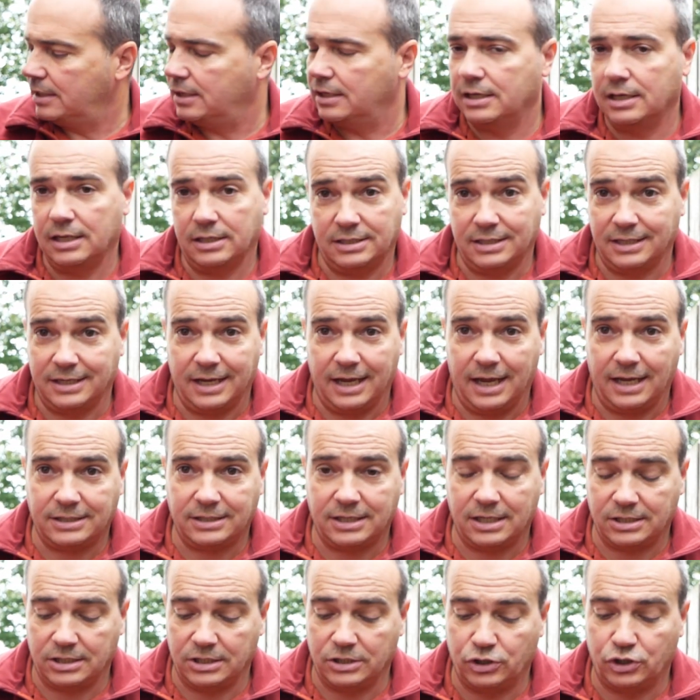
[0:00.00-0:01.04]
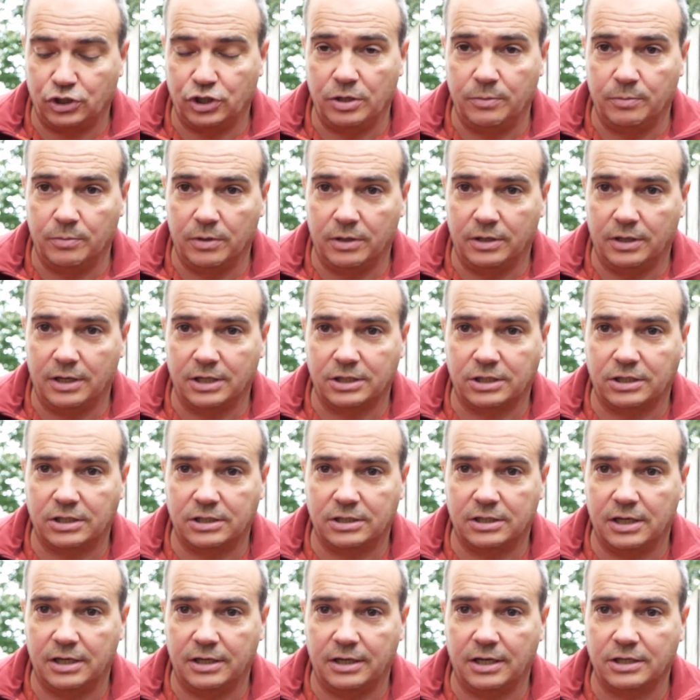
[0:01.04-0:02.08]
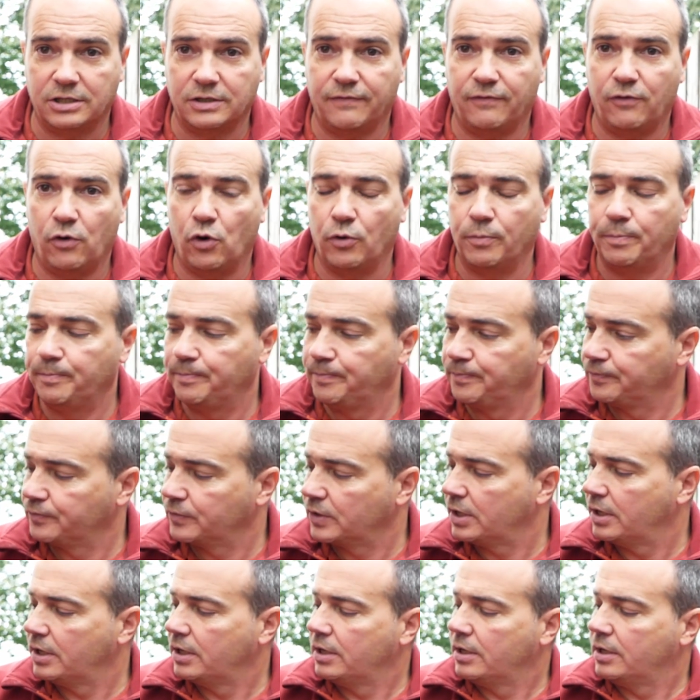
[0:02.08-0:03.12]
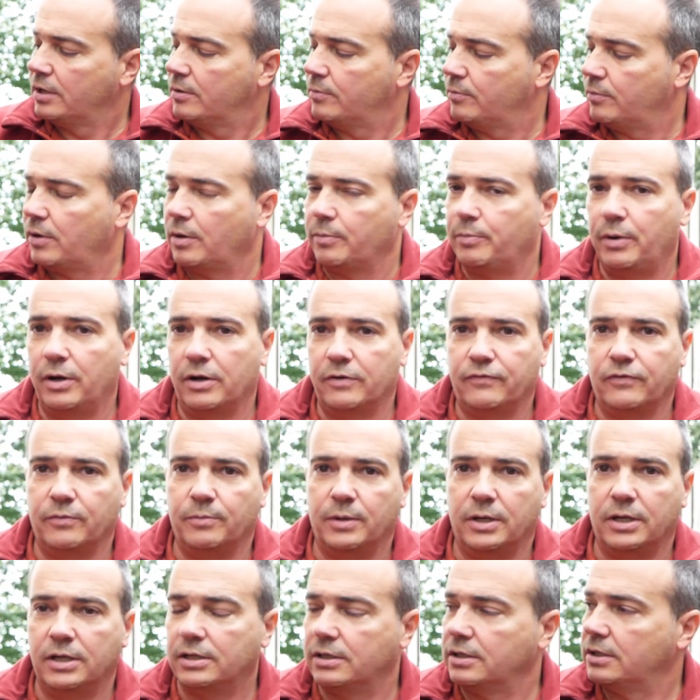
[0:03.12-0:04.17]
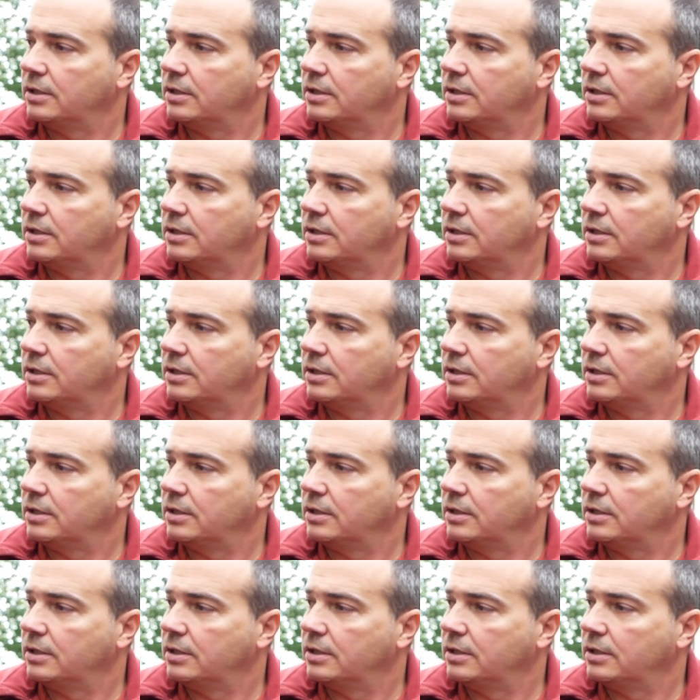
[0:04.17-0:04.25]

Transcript: as the gas isn't cheap in this form. But apart from that,